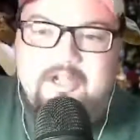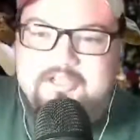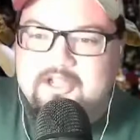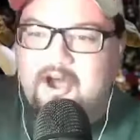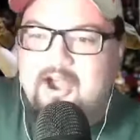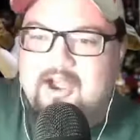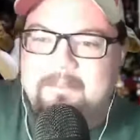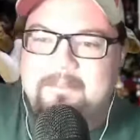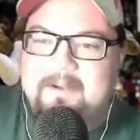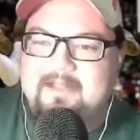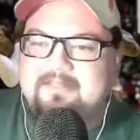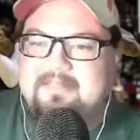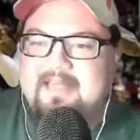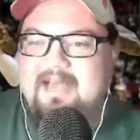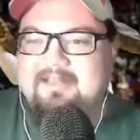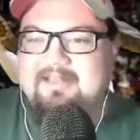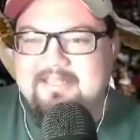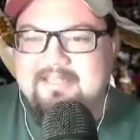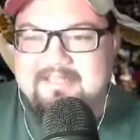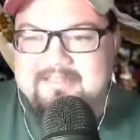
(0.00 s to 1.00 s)
to talk about
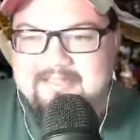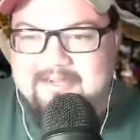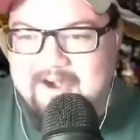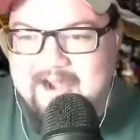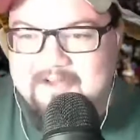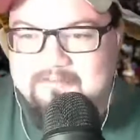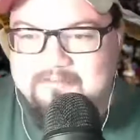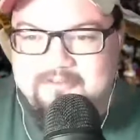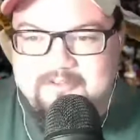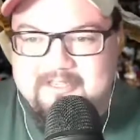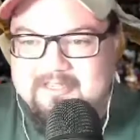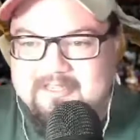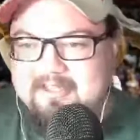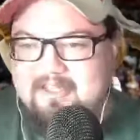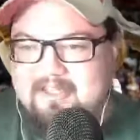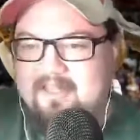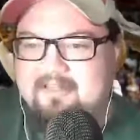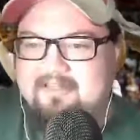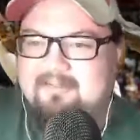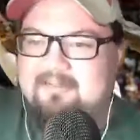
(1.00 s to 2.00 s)
that league, the Graph League.
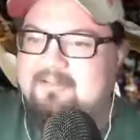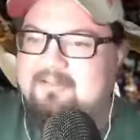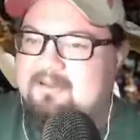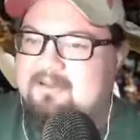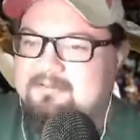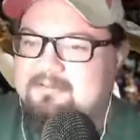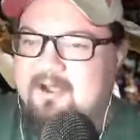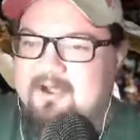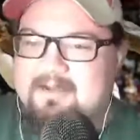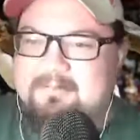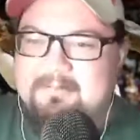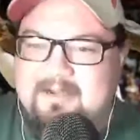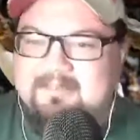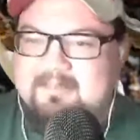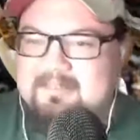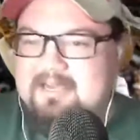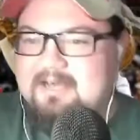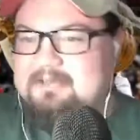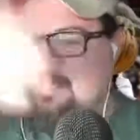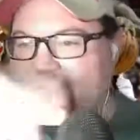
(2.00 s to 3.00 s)
Yeah, talking about
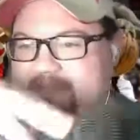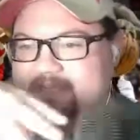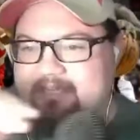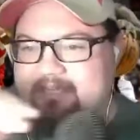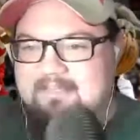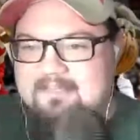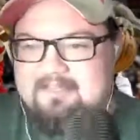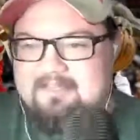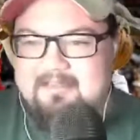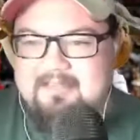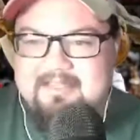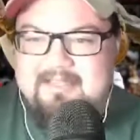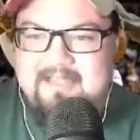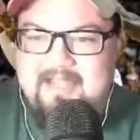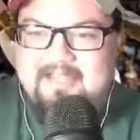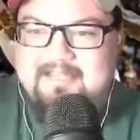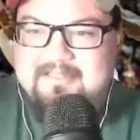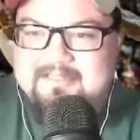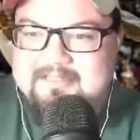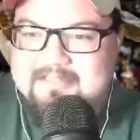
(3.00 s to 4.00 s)
the other league, the league I
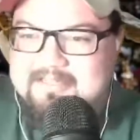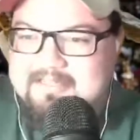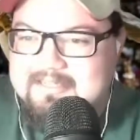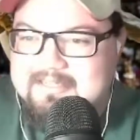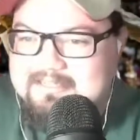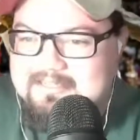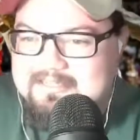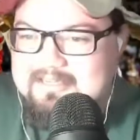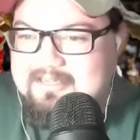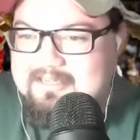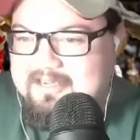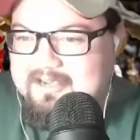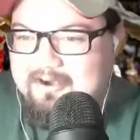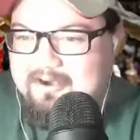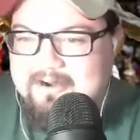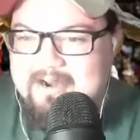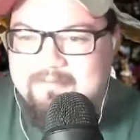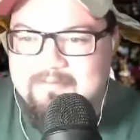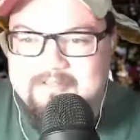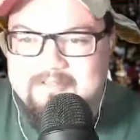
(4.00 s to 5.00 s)
can cheat
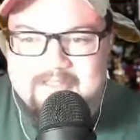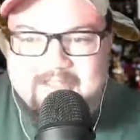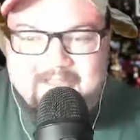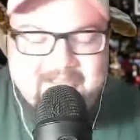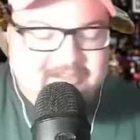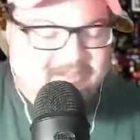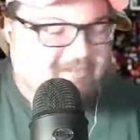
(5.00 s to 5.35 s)
code everything.